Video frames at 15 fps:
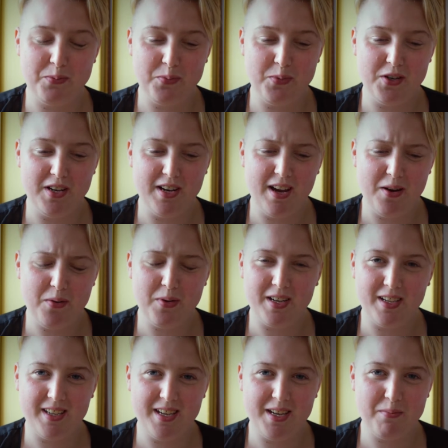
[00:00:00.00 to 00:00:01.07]
But now when
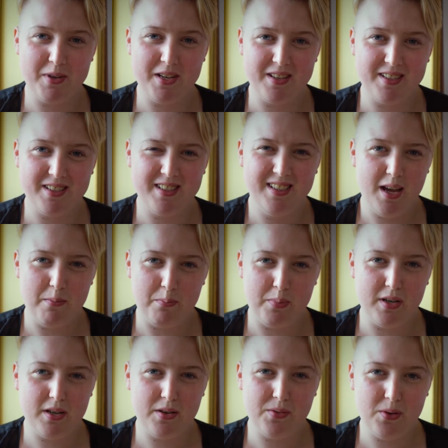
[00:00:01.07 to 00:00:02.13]
I came here and
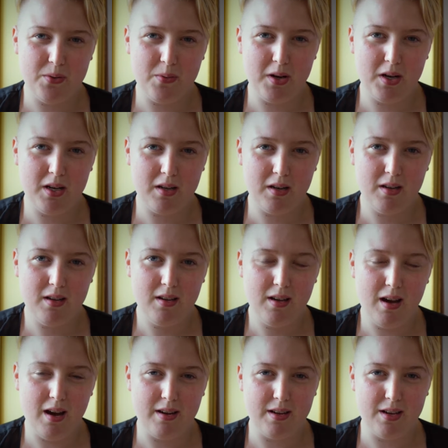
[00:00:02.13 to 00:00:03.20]
been here for a while,
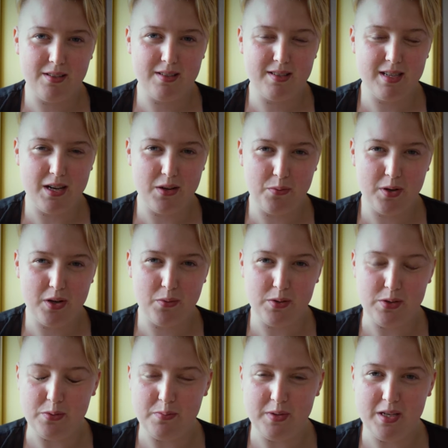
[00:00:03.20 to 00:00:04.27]
I now decided what I
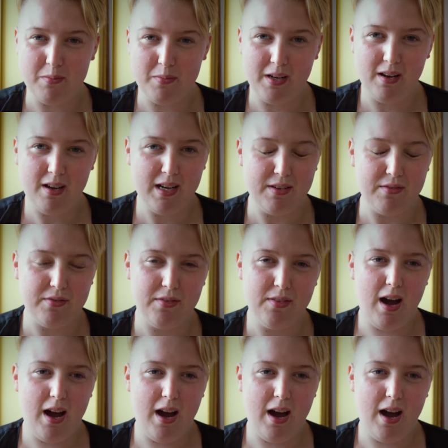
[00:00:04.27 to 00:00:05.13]
want to be in my life.